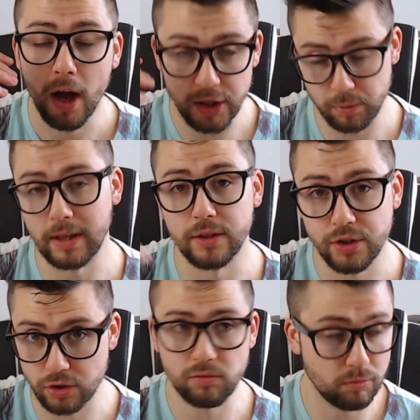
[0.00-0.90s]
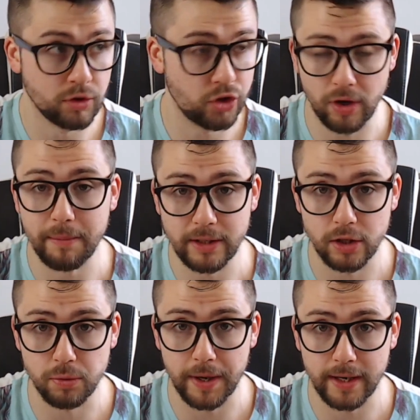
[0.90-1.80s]
as well as streaming
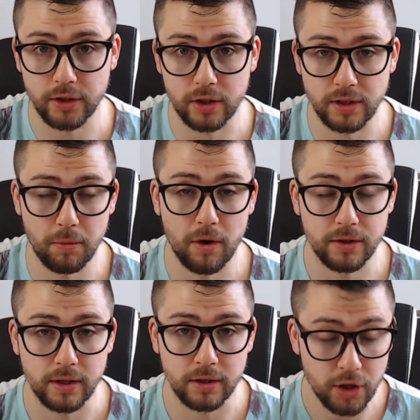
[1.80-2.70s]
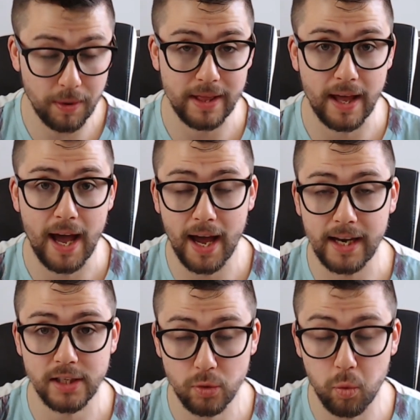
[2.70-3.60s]
to Twitch, because I wanted to do it in the
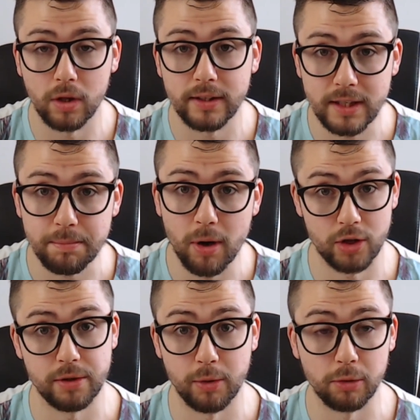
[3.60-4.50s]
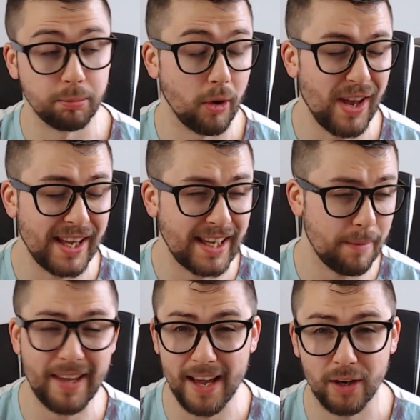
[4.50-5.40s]
highest quality possible, but it
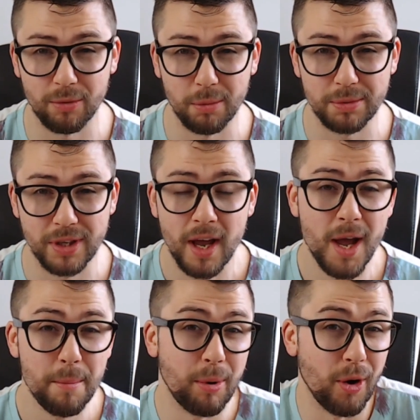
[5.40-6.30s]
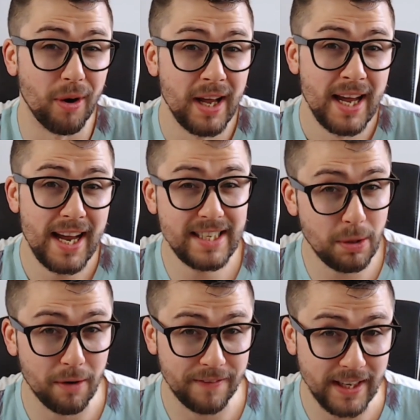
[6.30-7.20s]
kept getting corrupt. But here's
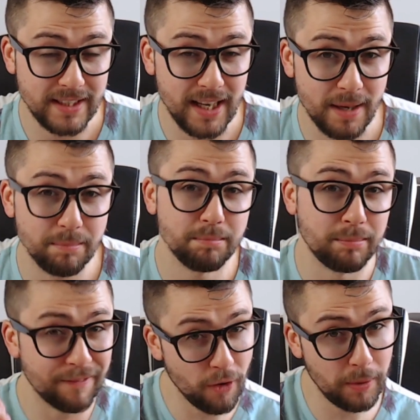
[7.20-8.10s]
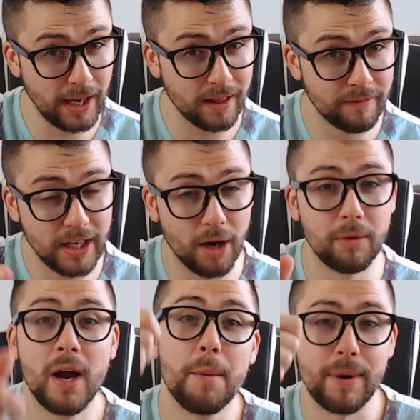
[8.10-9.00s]
how I fixed it. Before we get into the video,
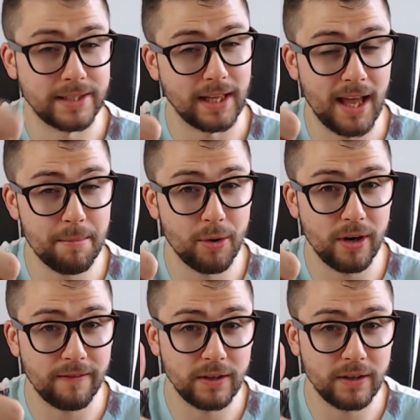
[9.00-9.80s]
press that like button